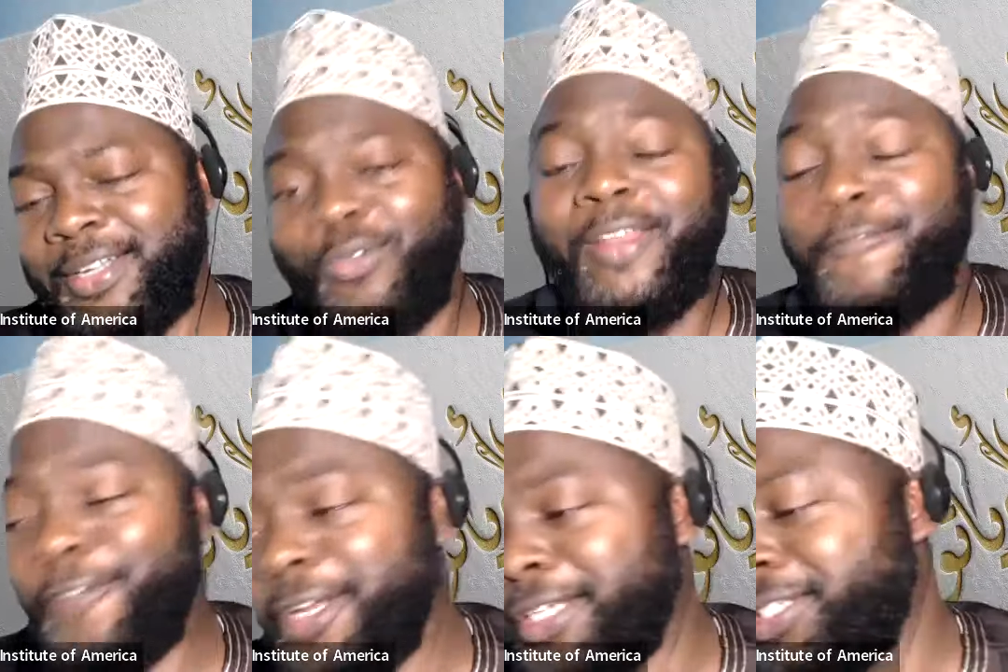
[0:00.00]
When he
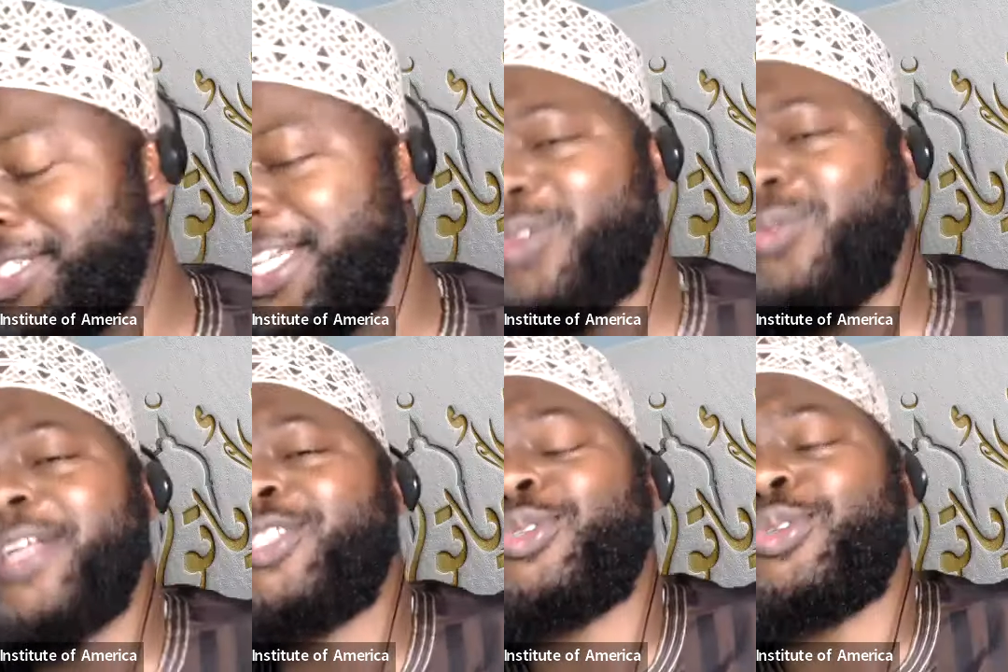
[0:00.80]
finished, he
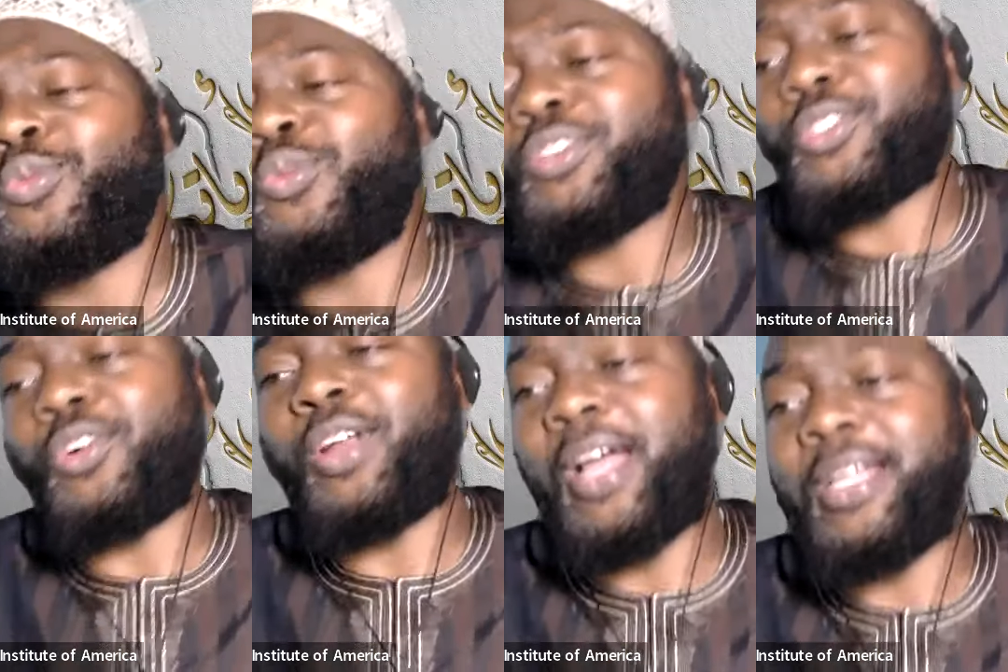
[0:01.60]
went to one
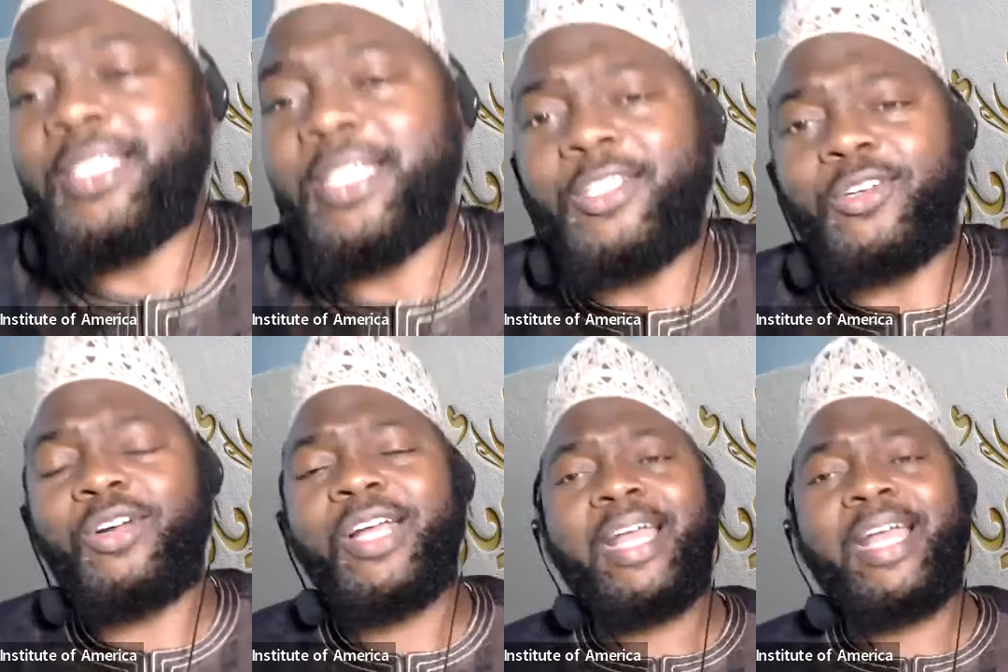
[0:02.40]
scholar and he said, you know,